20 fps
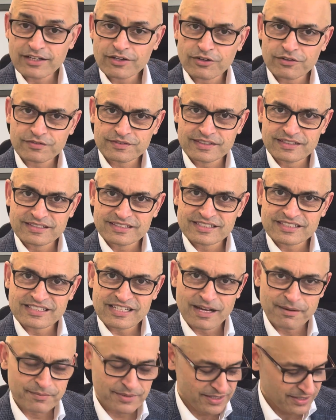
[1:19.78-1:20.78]
of the
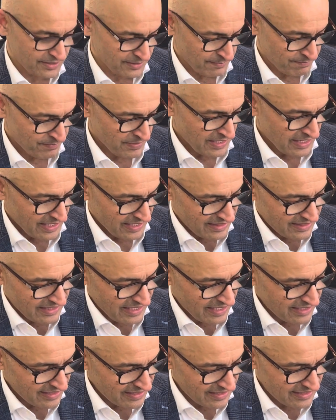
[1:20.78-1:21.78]
stomach, and
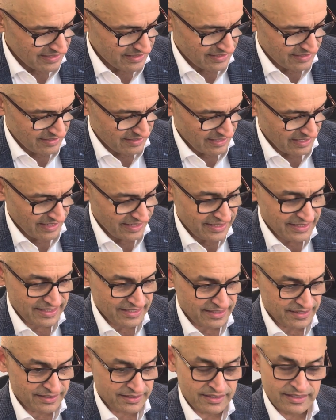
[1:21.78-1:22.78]
that inner
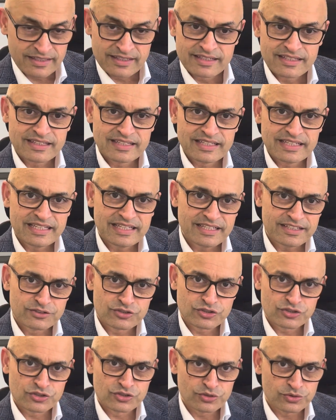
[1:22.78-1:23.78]
lining
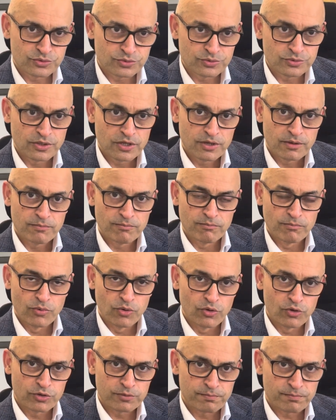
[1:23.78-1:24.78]
leads to
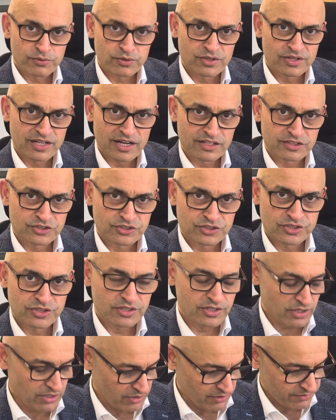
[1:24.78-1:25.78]
more production
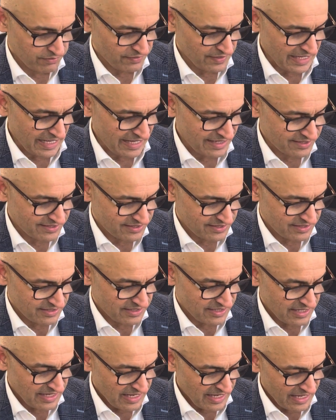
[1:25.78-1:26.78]
of acid,
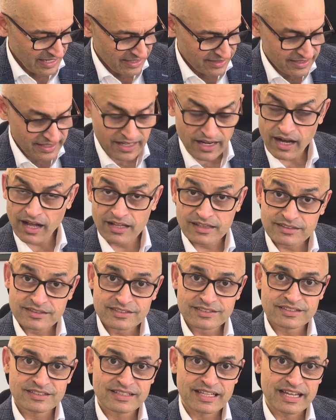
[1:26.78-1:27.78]
and the
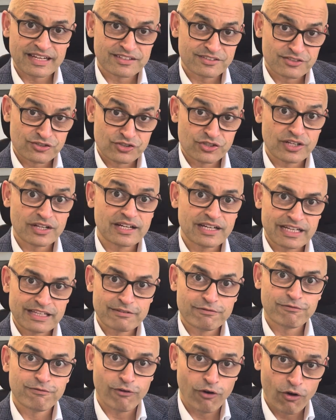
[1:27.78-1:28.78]
ulcer that is generally
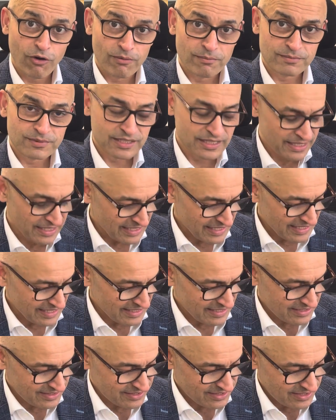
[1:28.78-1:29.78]
formed
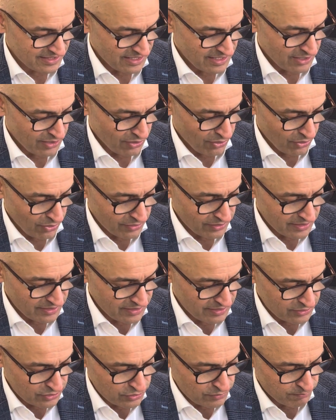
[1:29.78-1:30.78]
is on the
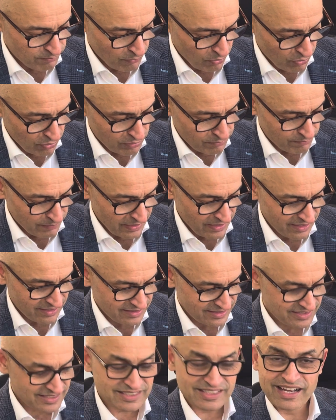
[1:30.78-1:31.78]
small bowel
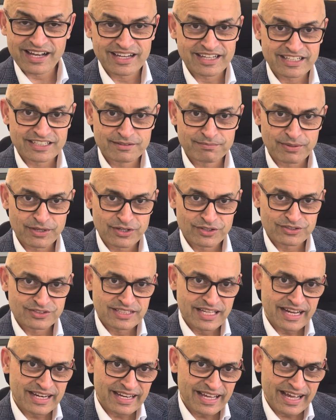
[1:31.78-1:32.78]
side because
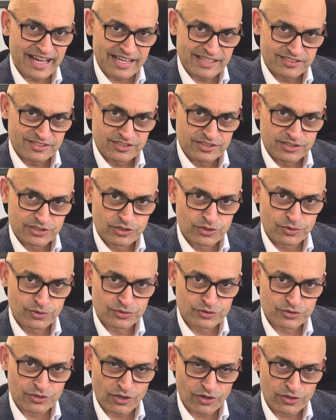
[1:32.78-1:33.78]
that acid goes
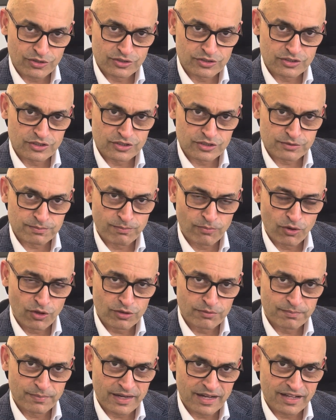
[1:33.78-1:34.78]
onto the small
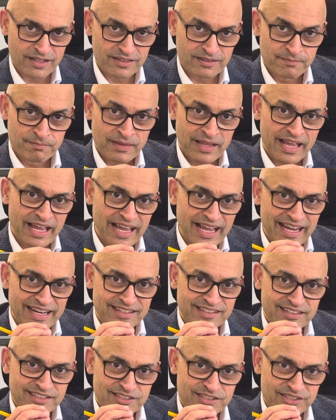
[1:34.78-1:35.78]
bowel and
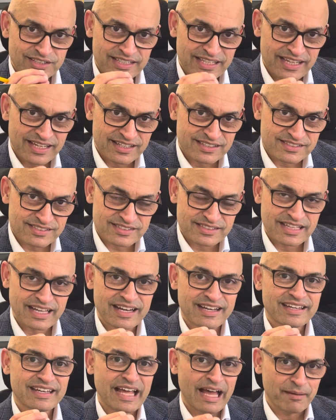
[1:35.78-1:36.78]
creates that
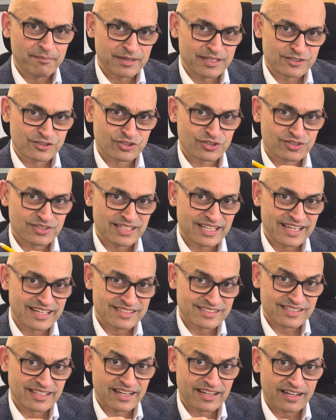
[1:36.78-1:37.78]
damage, creates
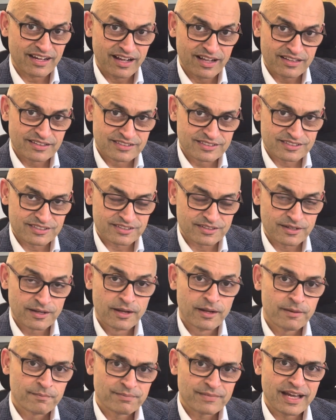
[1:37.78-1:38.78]
that ulcer.
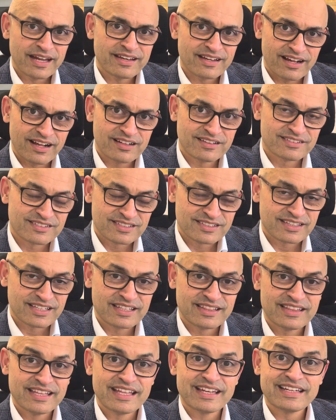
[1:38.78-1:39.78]
That ulcer can
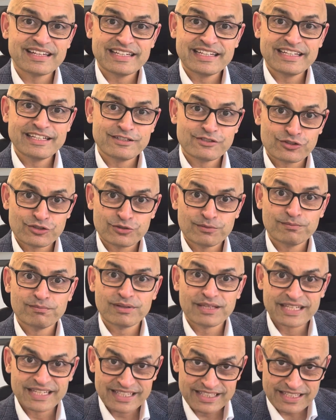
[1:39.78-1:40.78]
then lead to
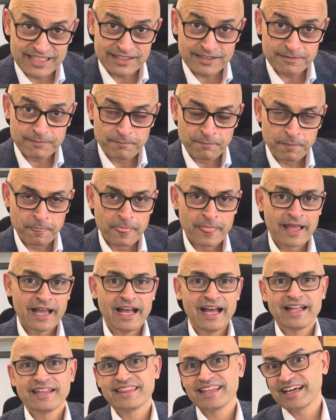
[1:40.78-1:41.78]
bleeding,
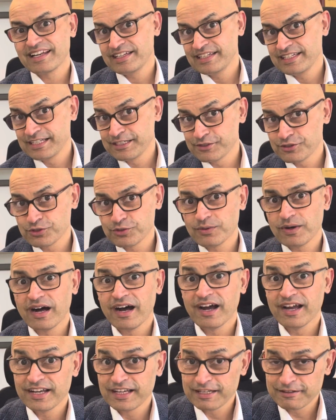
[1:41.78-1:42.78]
and that leads to
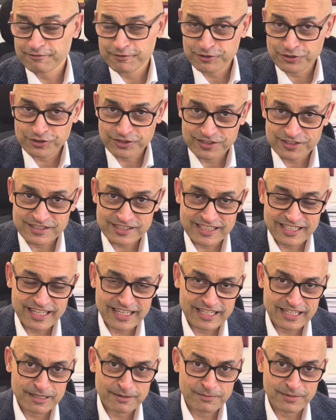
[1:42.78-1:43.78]
iron deficiency
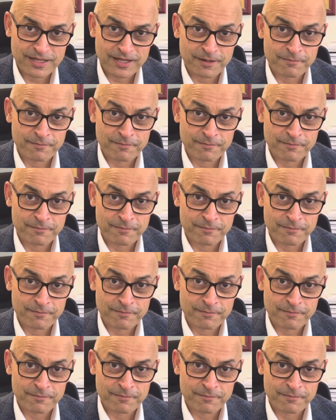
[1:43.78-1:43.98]
anemia.